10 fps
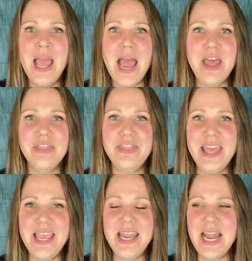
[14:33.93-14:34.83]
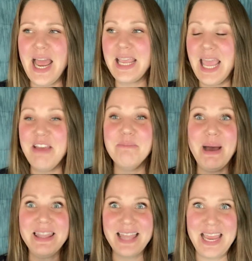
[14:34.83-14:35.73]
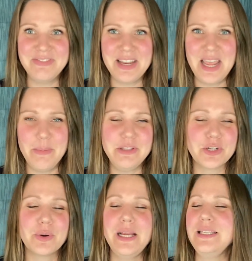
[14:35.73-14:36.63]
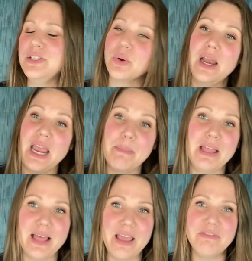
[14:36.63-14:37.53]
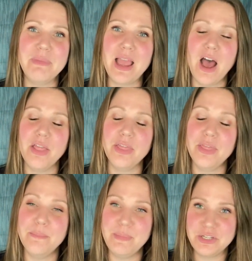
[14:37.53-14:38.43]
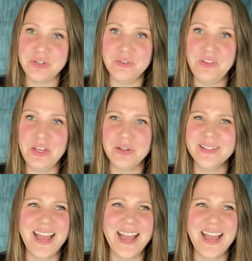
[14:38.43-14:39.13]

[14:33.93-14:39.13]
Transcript: And then I gave my life to him. It's a crazy story. I gave my life on the mission field.